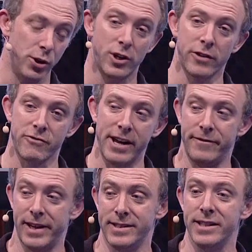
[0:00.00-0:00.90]
can
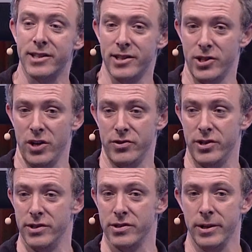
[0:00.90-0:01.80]
reinvent internet
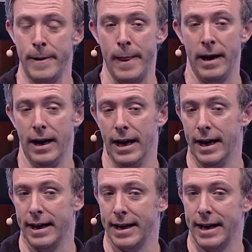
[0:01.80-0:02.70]
services uh,
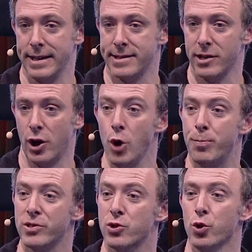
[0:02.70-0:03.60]
as
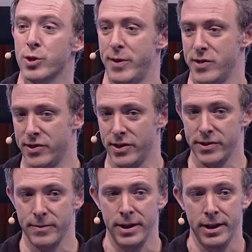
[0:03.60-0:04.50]
open source businesses.
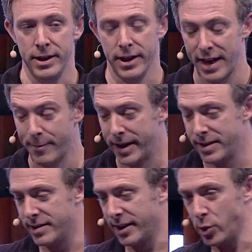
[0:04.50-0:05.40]
And that
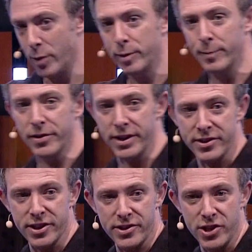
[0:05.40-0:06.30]
means that you implement the
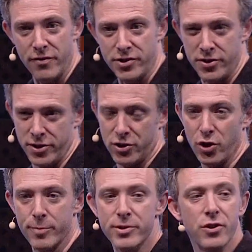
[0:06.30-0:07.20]
internet service using
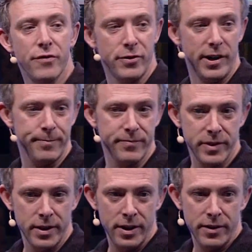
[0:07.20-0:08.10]
autonomous software
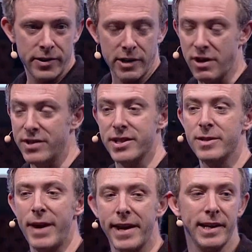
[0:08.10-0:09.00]
that runs
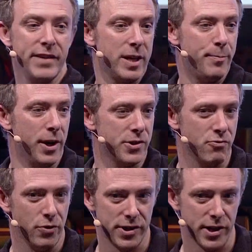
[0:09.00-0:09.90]
independently of any person or
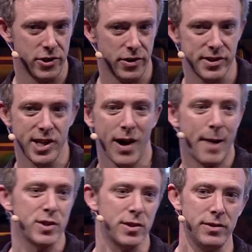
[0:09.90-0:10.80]
organization. There's no
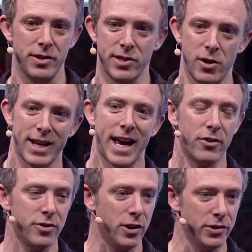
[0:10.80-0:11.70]
Amazon, there's no account
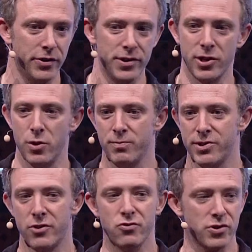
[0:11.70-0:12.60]
holder, there's no
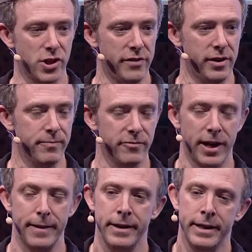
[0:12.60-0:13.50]
central server,
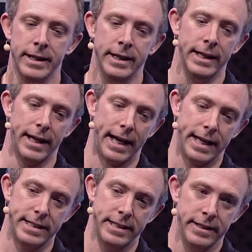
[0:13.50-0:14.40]
right? And